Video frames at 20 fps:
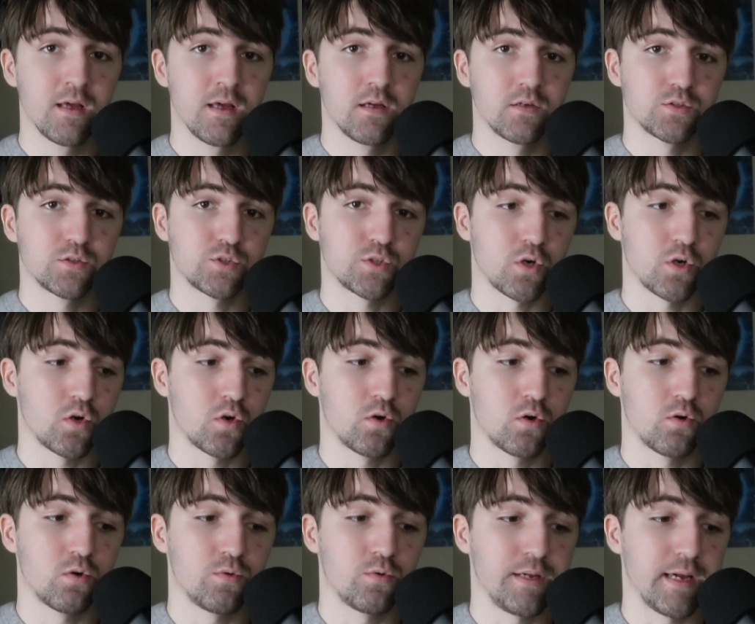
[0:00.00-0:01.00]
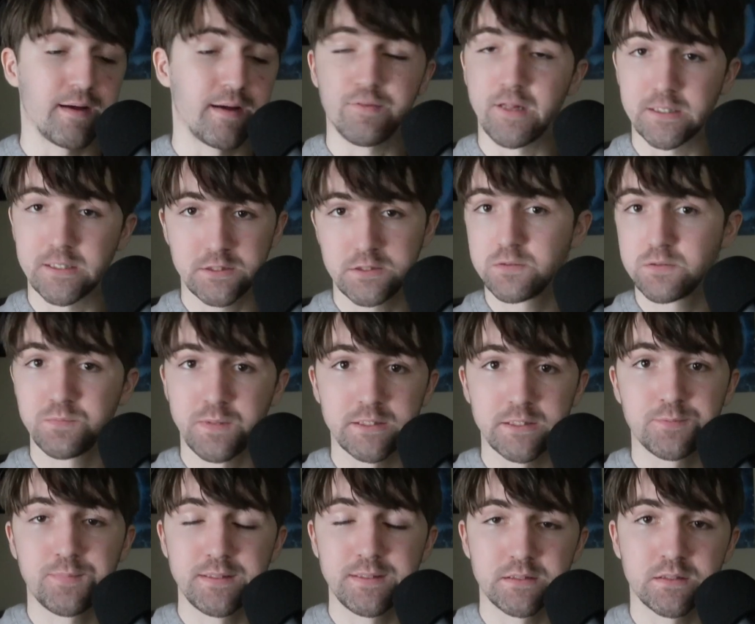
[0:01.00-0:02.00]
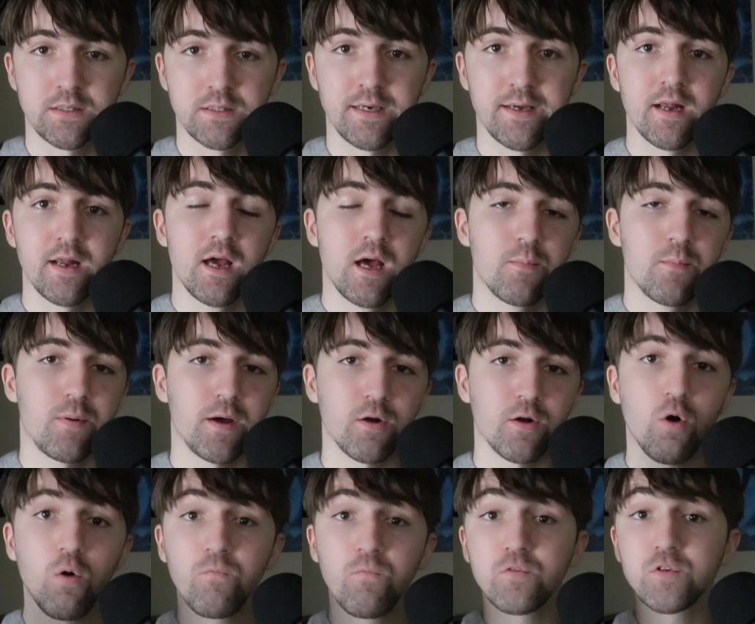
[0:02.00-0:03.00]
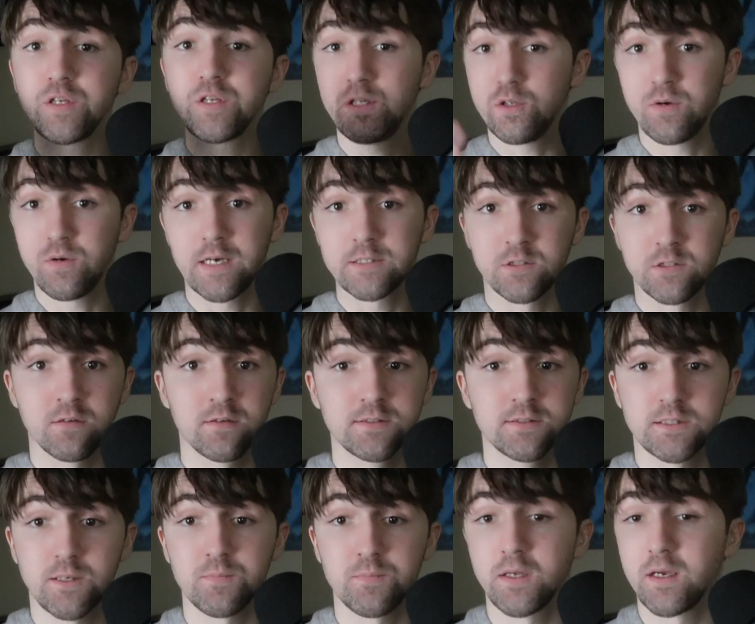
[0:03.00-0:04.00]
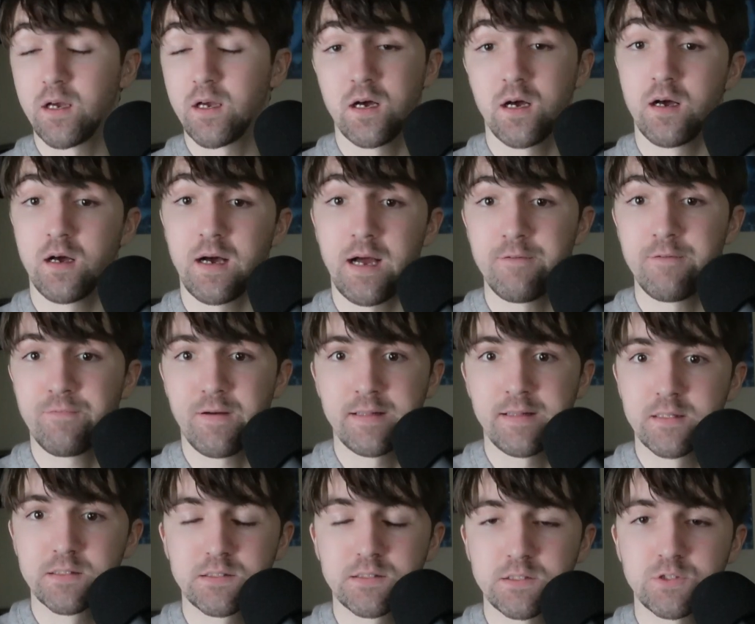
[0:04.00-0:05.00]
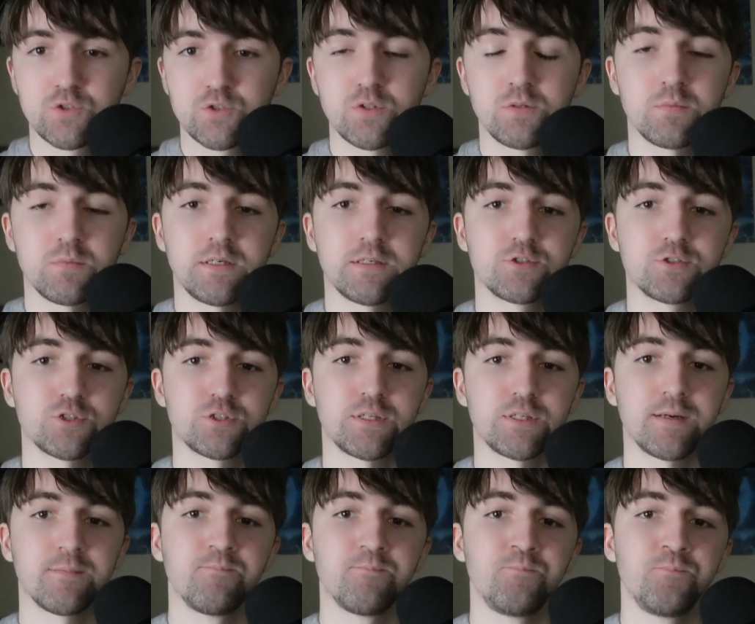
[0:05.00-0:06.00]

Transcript: So yeah, that's basically it. But hopefully you guys learned something. I find this extremely interesting.